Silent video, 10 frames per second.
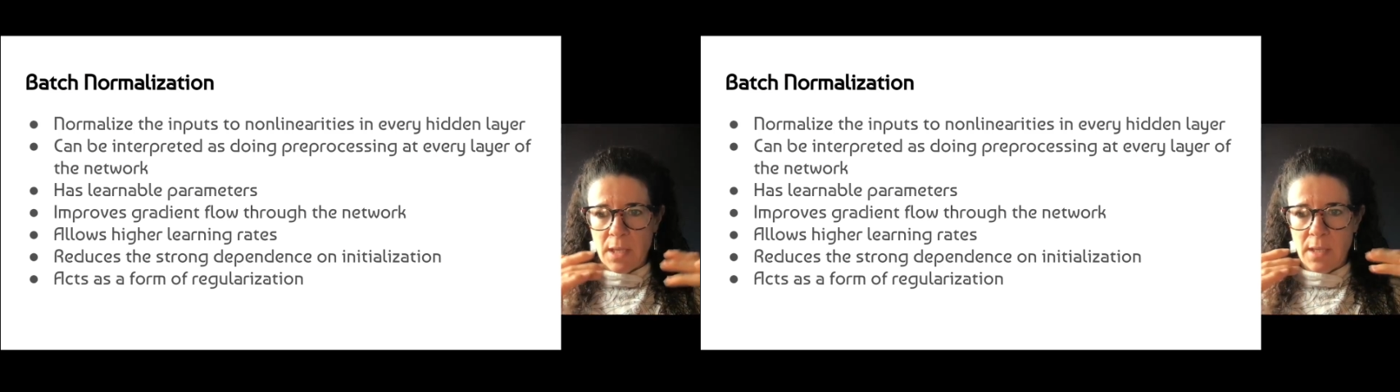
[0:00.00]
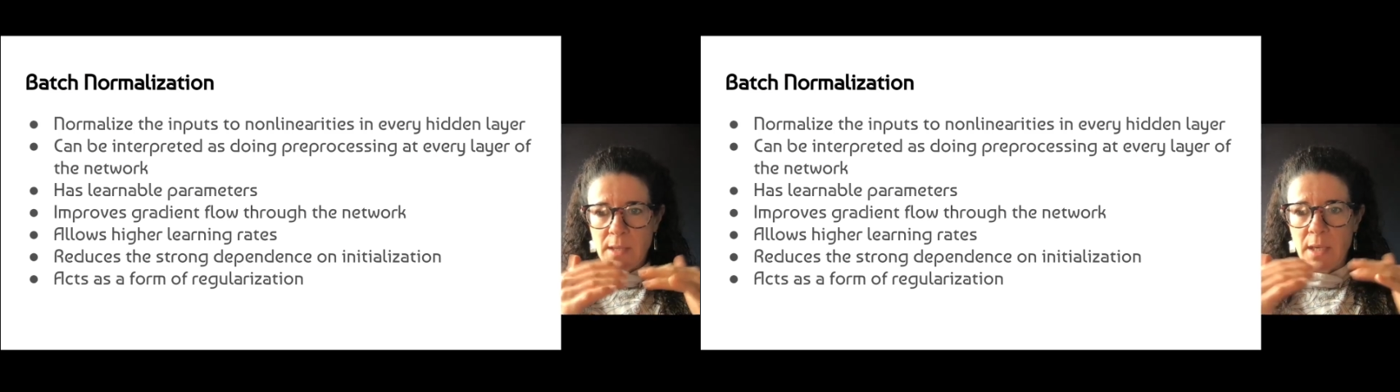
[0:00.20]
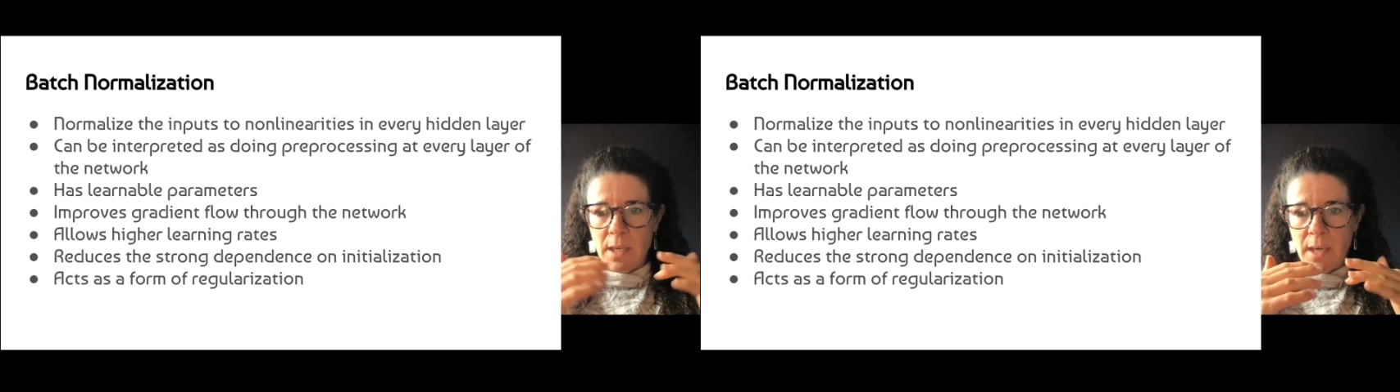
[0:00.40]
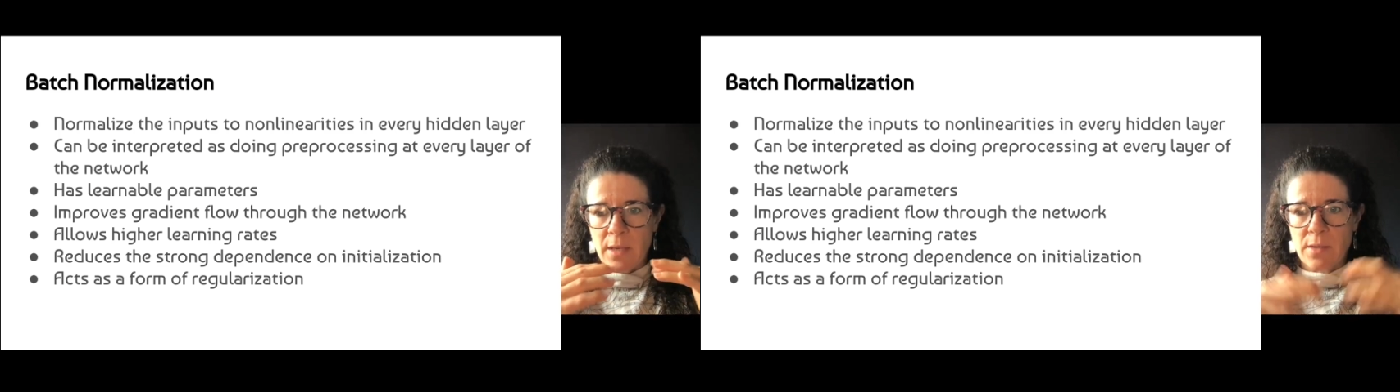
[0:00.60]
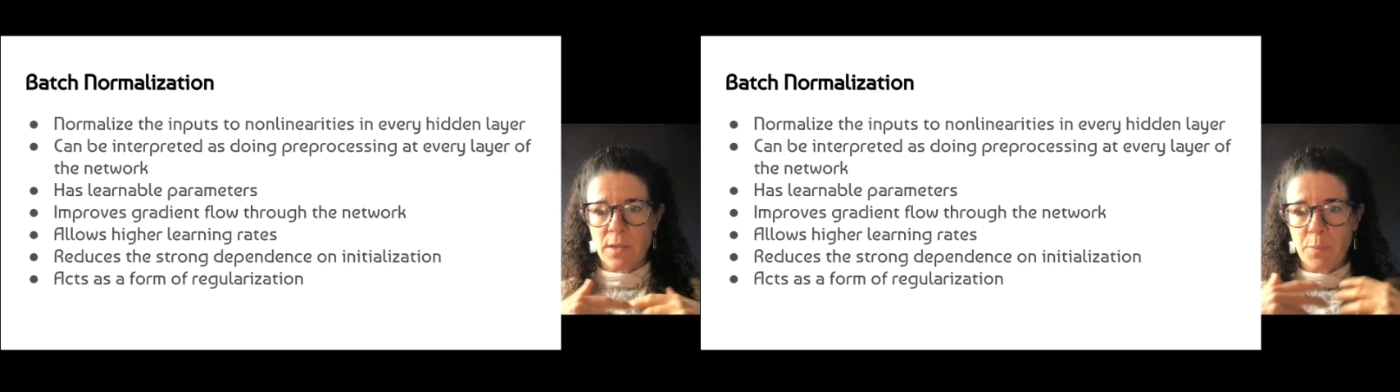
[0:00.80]
hidden
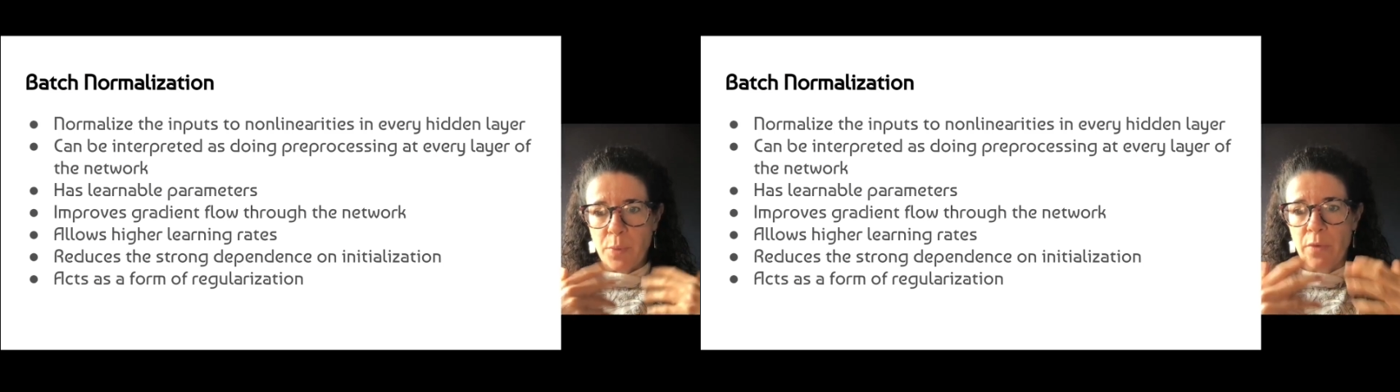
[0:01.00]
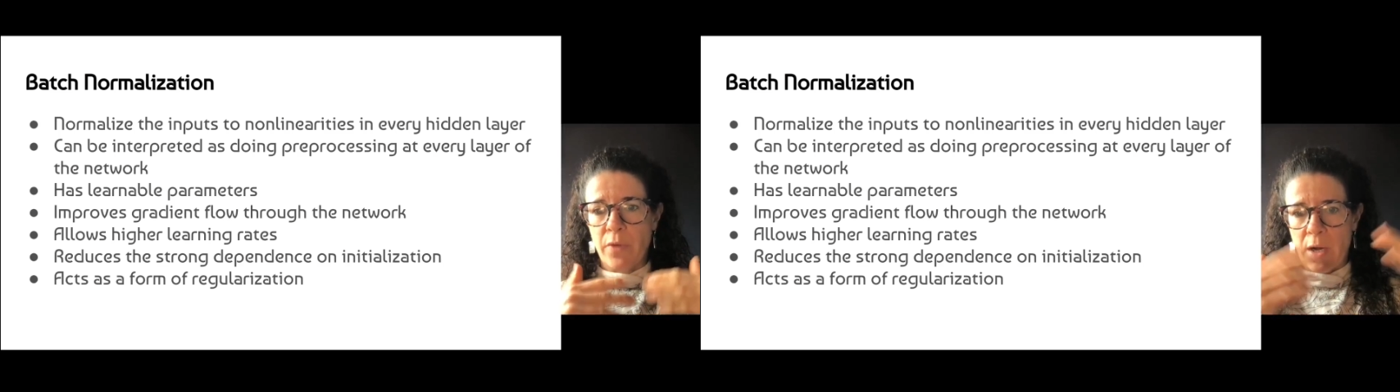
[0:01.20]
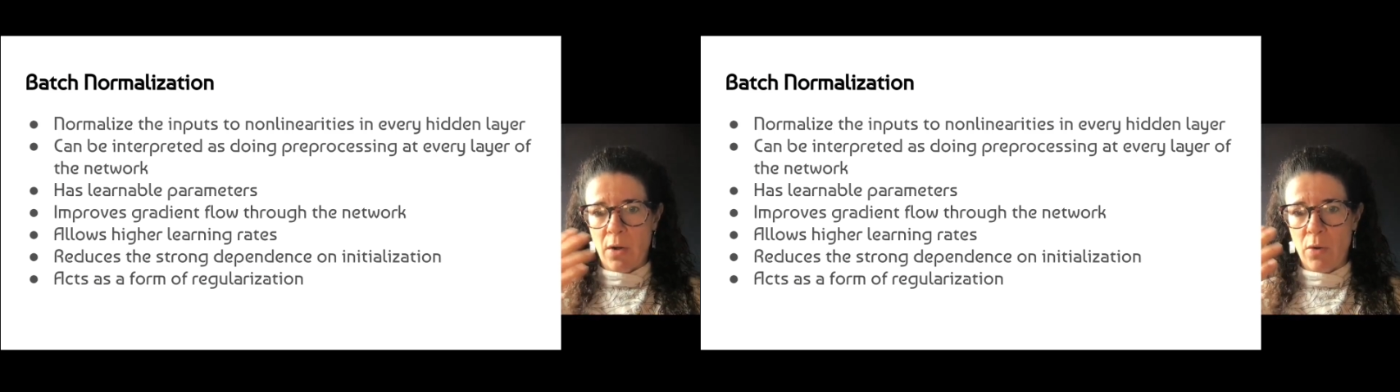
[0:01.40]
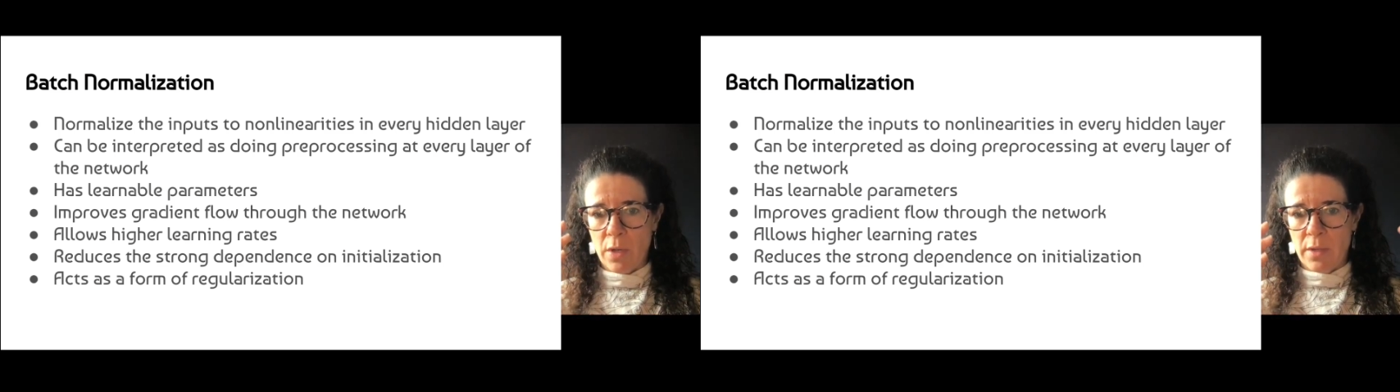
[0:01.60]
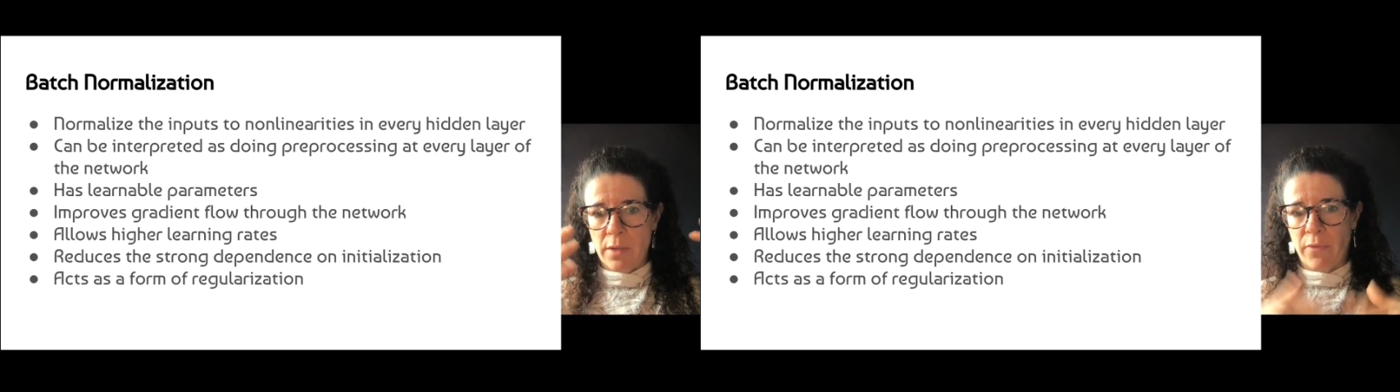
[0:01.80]
layers improve
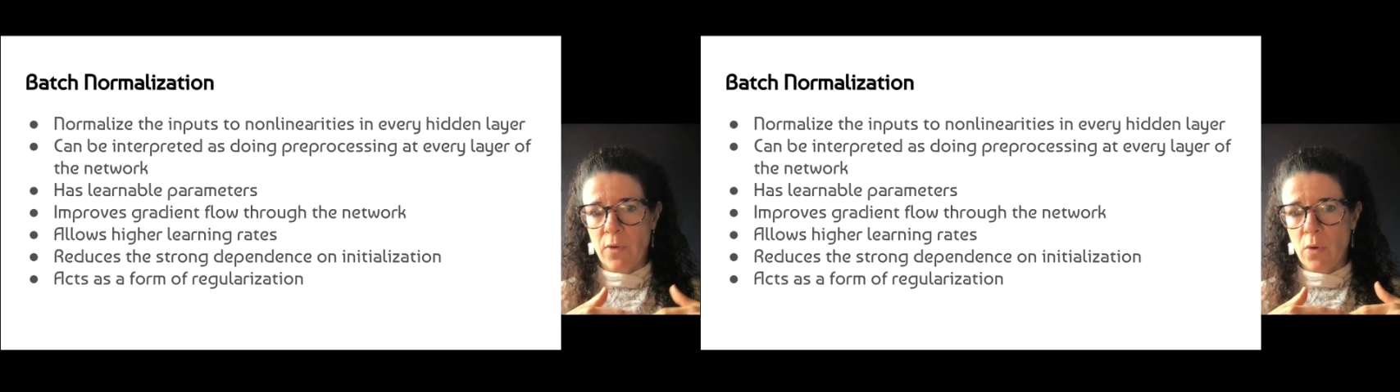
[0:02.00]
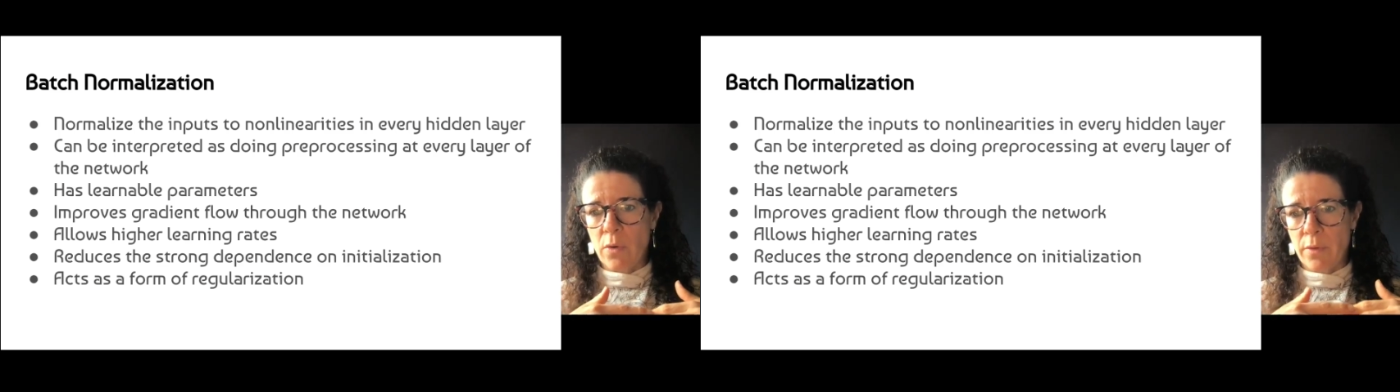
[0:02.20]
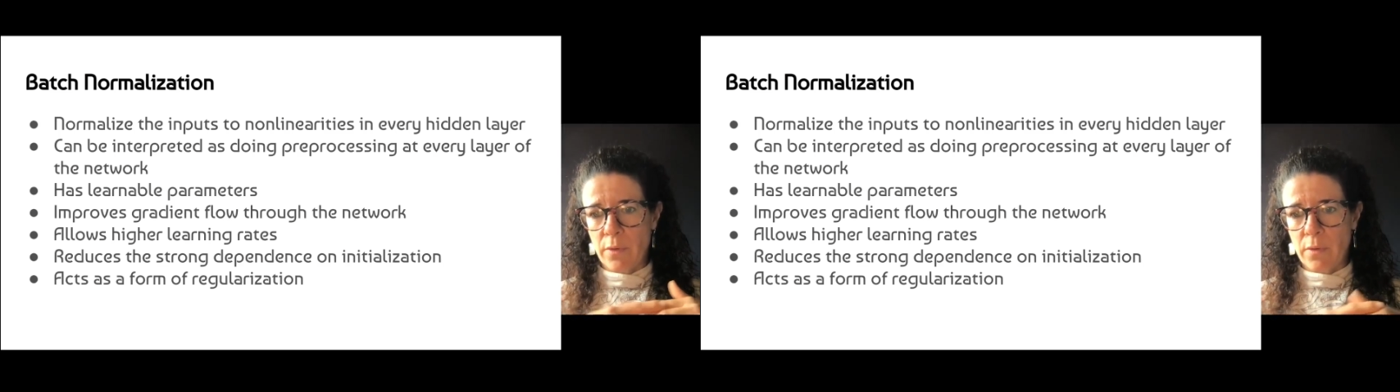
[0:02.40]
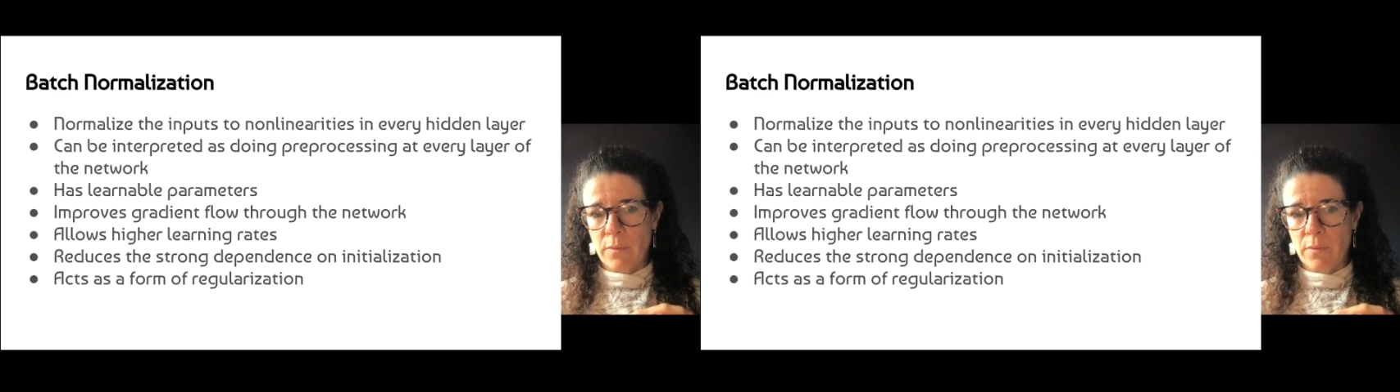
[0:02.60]
how the flow